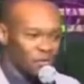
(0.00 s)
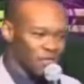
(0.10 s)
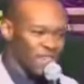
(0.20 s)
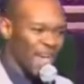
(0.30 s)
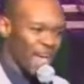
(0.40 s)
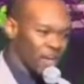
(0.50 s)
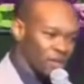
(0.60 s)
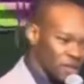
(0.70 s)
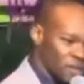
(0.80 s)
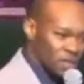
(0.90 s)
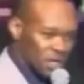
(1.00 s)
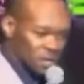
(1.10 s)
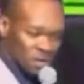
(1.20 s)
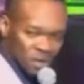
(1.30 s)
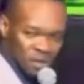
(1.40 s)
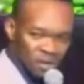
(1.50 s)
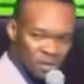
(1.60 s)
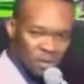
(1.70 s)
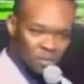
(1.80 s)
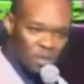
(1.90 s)
for tag.
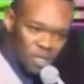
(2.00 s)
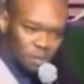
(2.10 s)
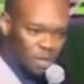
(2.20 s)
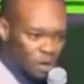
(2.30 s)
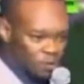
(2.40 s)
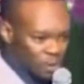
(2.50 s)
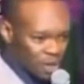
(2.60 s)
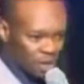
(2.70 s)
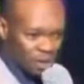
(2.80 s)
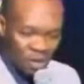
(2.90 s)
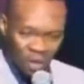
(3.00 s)
Piss me off, man.